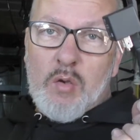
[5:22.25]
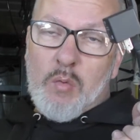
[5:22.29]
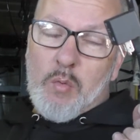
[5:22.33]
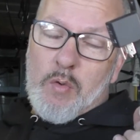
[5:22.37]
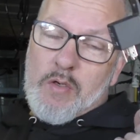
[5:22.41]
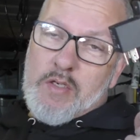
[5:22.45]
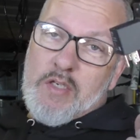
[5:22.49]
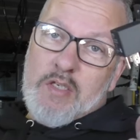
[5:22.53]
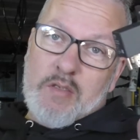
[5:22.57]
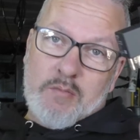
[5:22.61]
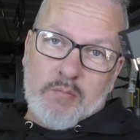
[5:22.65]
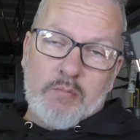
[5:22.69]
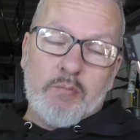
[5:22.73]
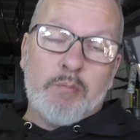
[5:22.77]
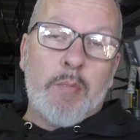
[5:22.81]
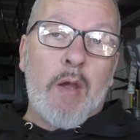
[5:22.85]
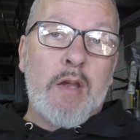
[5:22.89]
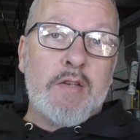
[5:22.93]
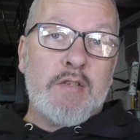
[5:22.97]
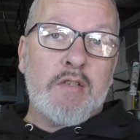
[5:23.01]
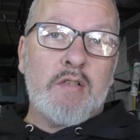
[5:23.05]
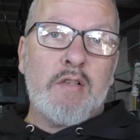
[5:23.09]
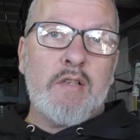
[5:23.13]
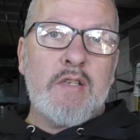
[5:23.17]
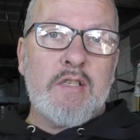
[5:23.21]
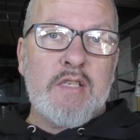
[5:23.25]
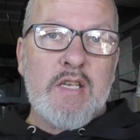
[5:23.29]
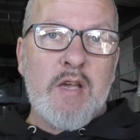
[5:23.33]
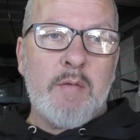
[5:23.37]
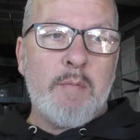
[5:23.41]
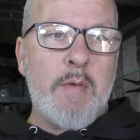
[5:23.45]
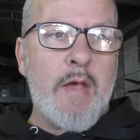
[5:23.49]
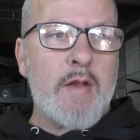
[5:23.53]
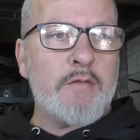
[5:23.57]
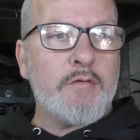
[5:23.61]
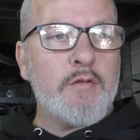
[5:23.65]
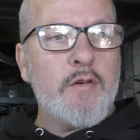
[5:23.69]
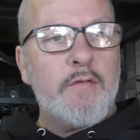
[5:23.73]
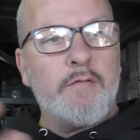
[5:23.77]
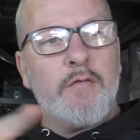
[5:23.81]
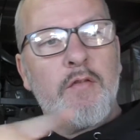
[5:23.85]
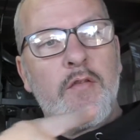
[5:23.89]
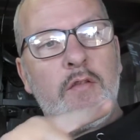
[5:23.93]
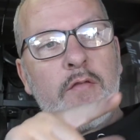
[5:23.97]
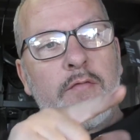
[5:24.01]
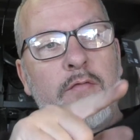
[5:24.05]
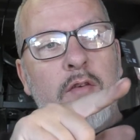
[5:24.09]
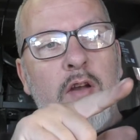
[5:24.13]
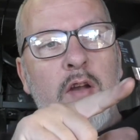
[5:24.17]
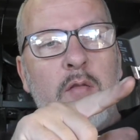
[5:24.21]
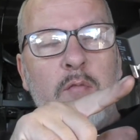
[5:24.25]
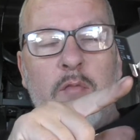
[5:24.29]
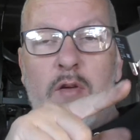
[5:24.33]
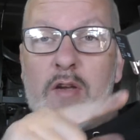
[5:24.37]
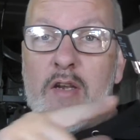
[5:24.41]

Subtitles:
which basically is our battery from the front,